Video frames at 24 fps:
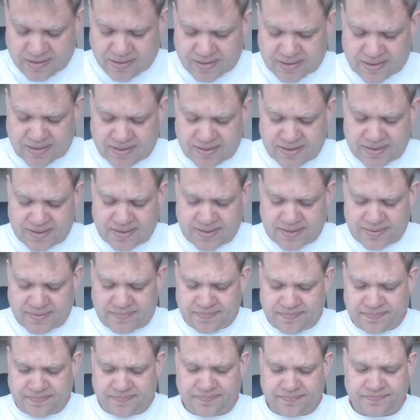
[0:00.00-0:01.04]

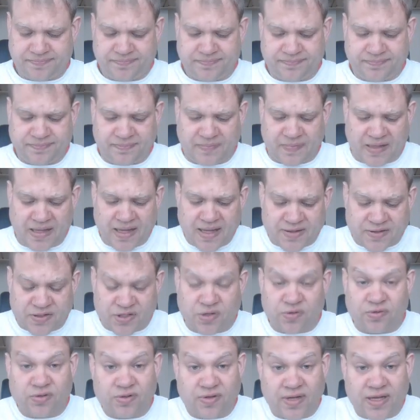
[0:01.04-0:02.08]
Yeah,
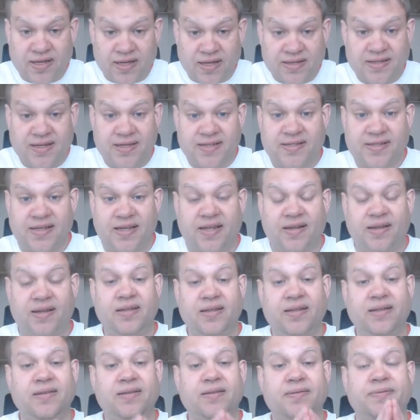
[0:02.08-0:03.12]
so as I
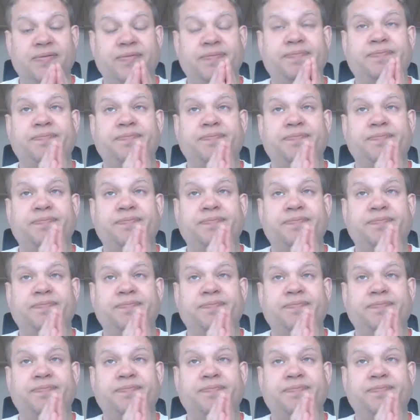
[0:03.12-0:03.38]
said,